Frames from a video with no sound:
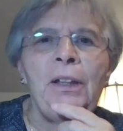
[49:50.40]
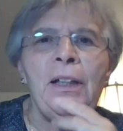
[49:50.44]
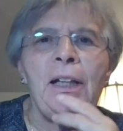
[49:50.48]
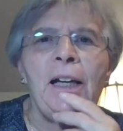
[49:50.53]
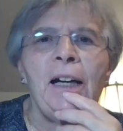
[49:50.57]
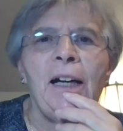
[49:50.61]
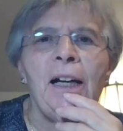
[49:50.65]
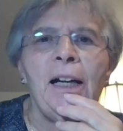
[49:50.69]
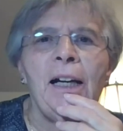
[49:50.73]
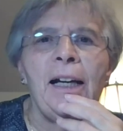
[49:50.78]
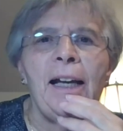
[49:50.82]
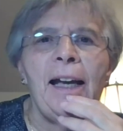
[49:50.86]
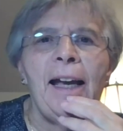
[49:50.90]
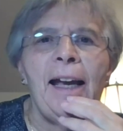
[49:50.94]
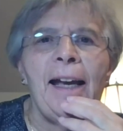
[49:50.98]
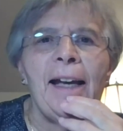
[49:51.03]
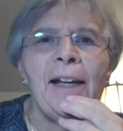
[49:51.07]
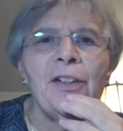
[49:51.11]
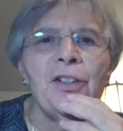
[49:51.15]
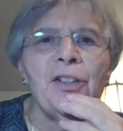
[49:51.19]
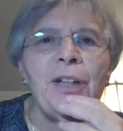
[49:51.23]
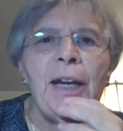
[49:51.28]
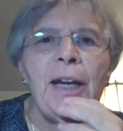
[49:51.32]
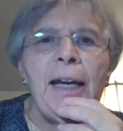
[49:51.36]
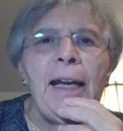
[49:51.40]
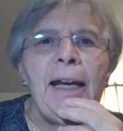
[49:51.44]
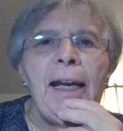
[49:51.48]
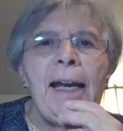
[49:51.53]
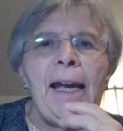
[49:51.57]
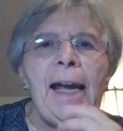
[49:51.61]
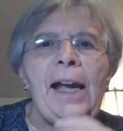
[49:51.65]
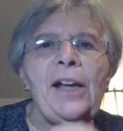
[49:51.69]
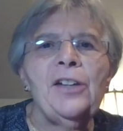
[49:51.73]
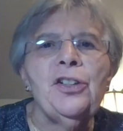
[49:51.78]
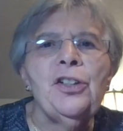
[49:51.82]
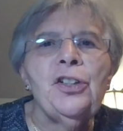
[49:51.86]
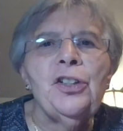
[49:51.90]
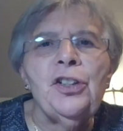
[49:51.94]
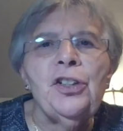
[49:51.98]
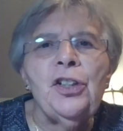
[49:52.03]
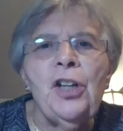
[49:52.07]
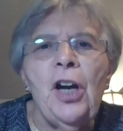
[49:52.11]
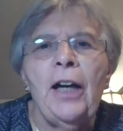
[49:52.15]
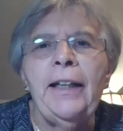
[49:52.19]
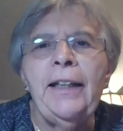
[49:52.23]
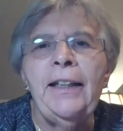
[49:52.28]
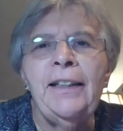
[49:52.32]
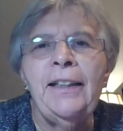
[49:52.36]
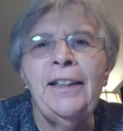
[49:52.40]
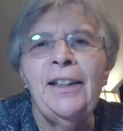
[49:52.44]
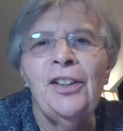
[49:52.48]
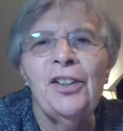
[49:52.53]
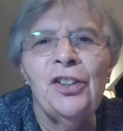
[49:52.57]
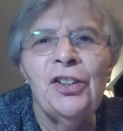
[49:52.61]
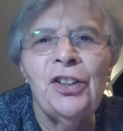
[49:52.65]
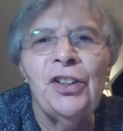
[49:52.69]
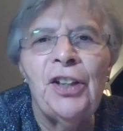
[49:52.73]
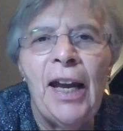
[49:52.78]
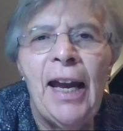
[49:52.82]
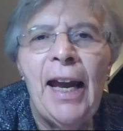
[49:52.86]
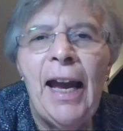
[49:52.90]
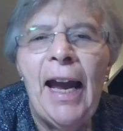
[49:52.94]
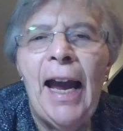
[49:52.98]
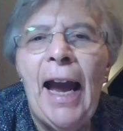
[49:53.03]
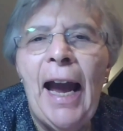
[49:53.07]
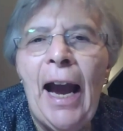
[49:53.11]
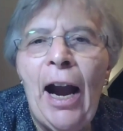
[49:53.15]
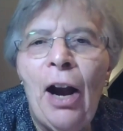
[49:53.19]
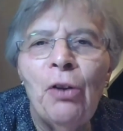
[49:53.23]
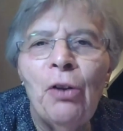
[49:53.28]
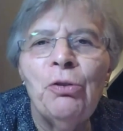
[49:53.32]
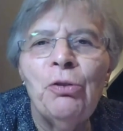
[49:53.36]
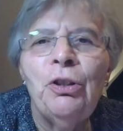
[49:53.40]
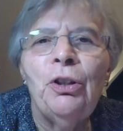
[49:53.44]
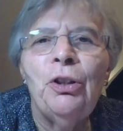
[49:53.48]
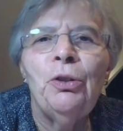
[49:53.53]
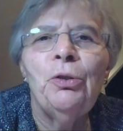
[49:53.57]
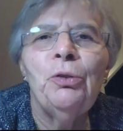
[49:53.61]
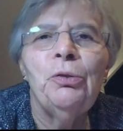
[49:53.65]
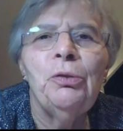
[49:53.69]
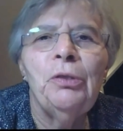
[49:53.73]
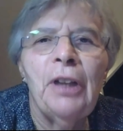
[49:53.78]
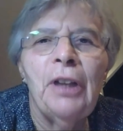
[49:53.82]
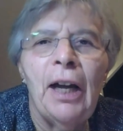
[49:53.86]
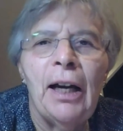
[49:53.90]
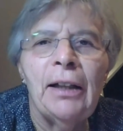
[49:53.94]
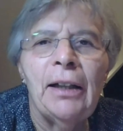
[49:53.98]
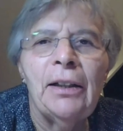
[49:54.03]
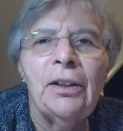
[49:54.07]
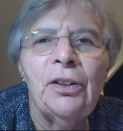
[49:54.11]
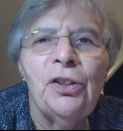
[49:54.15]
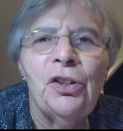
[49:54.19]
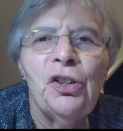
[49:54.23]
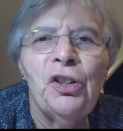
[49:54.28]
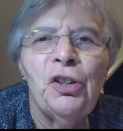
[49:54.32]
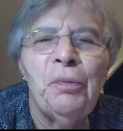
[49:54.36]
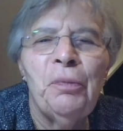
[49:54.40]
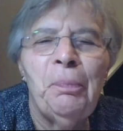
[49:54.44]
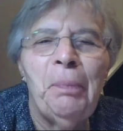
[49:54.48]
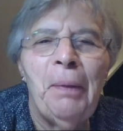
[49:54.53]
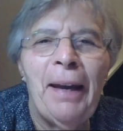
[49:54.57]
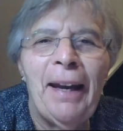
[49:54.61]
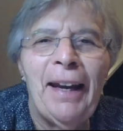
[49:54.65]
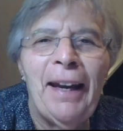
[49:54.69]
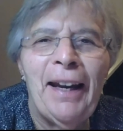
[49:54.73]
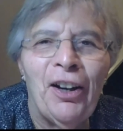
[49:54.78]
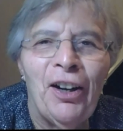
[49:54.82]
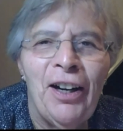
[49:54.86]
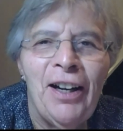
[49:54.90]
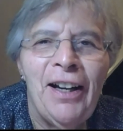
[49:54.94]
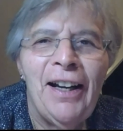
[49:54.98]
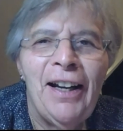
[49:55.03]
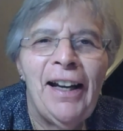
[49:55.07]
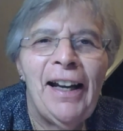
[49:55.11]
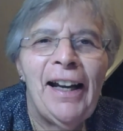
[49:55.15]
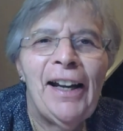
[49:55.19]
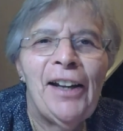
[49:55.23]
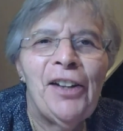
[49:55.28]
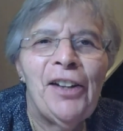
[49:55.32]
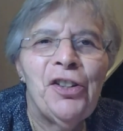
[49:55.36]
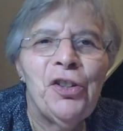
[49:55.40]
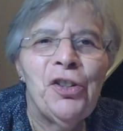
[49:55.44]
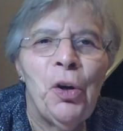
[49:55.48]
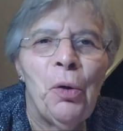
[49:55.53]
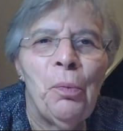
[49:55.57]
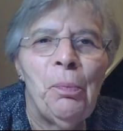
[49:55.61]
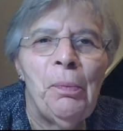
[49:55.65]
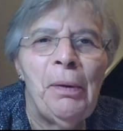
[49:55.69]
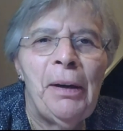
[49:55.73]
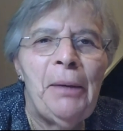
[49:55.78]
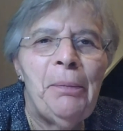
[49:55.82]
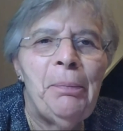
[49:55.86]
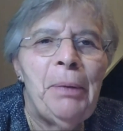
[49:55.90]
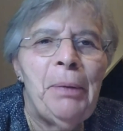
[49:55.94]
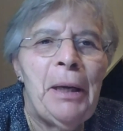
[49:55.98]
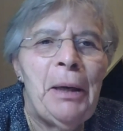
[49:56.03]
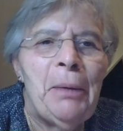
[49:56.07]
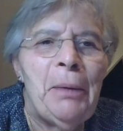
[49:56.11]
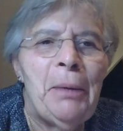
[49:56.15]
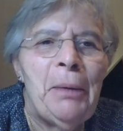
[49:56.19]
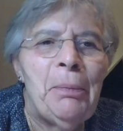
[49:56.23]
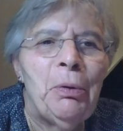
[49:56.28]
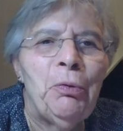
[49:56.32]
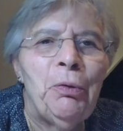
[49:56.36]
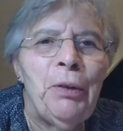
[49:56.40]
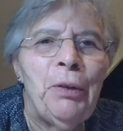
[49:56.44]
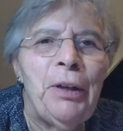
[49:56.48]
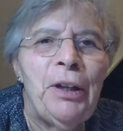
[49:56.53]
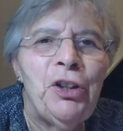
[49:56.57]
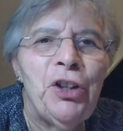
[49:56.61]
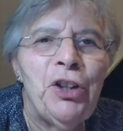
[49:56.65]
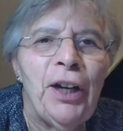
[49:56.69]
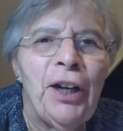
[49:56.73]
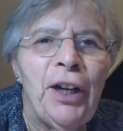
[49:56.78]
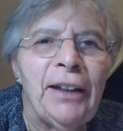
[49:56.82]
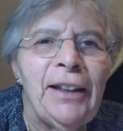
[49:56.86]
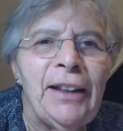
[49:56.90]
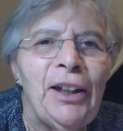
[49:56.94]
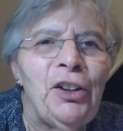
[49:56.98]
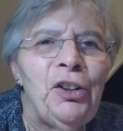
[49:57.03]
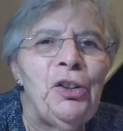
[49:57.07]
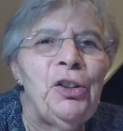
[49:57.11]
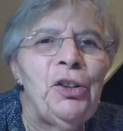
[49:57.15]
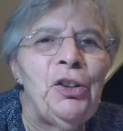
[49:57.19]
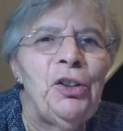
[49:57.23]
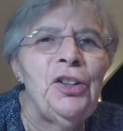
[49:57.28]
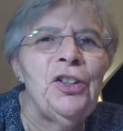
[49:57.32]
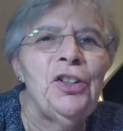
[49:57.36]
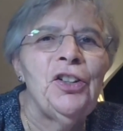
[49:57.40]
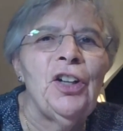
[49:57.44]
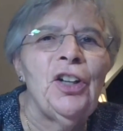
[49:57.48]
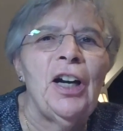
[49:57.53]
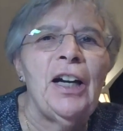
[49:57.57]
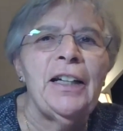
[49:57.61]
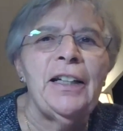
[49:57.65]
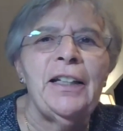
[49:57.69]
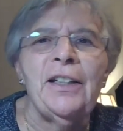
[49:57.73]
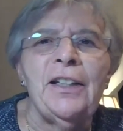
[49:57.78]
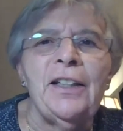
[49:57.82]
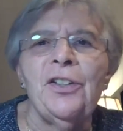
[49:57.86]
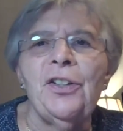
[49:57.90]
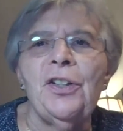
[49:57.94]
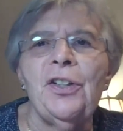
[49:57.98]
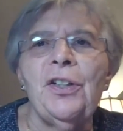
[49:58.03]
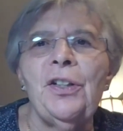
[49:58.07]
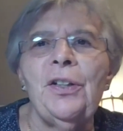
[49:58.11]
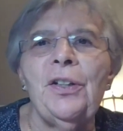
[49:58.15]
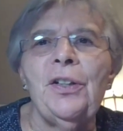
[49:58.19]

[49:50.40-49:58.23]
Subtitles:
asked, as a scientist, how do you not despair at so many people rejecting good science?